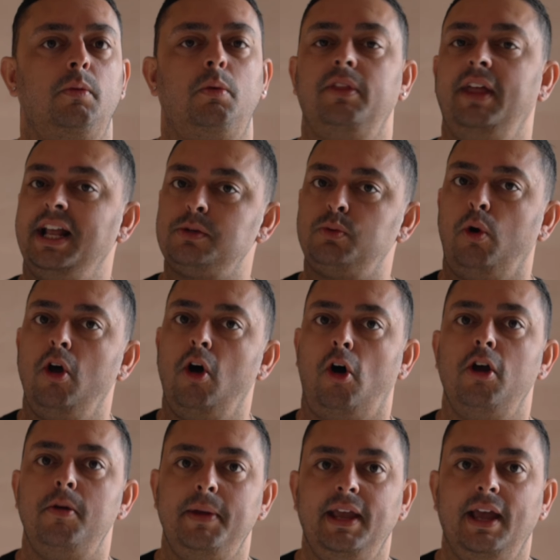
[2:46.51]
Well, that's why
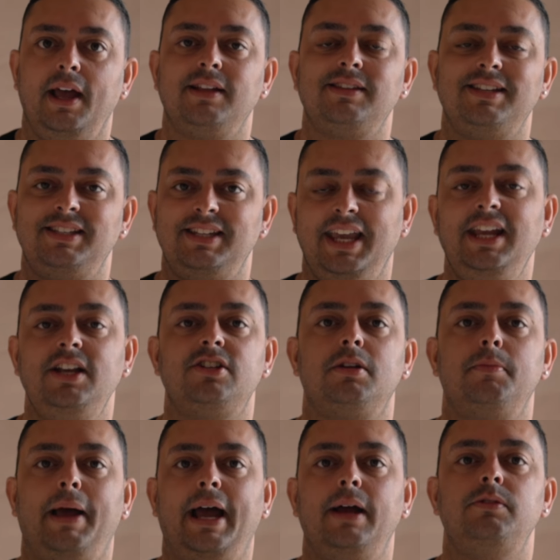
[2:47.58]
I'm here, to teach
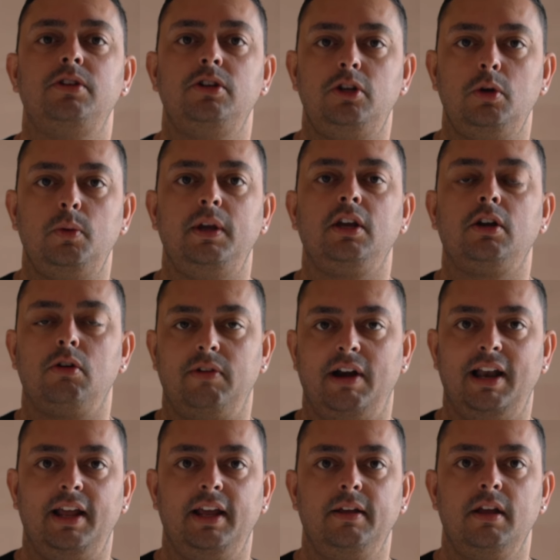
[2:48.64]
them how to do it
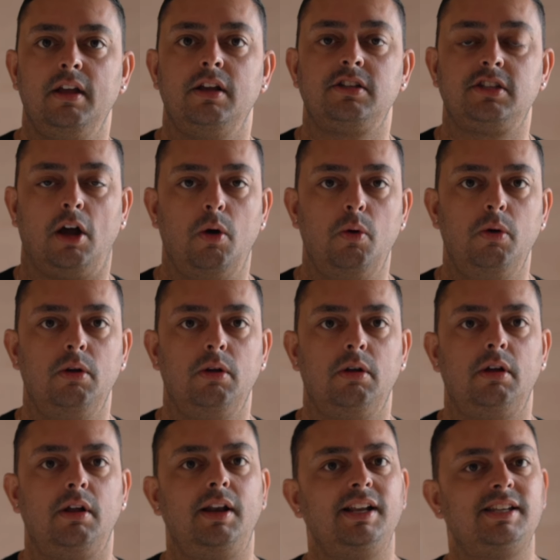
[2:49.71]
correctly. So,
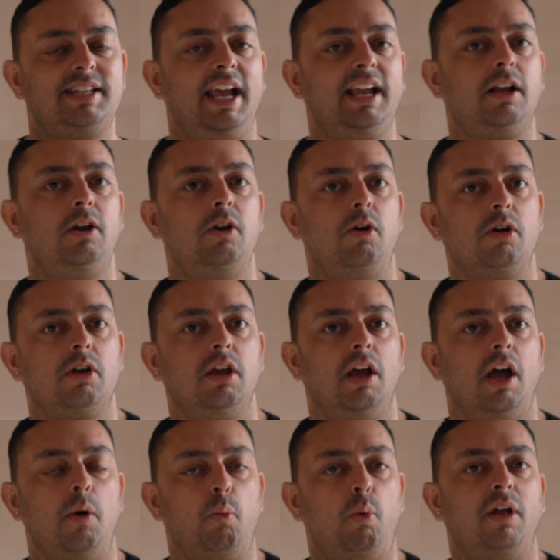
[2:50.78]
let's take a look
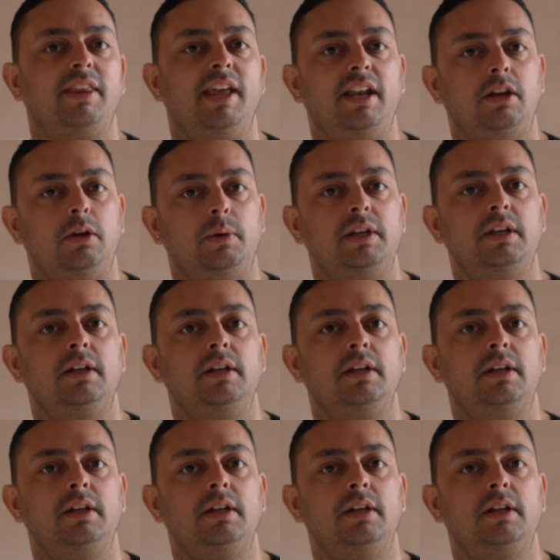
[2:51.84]
at what they're doing.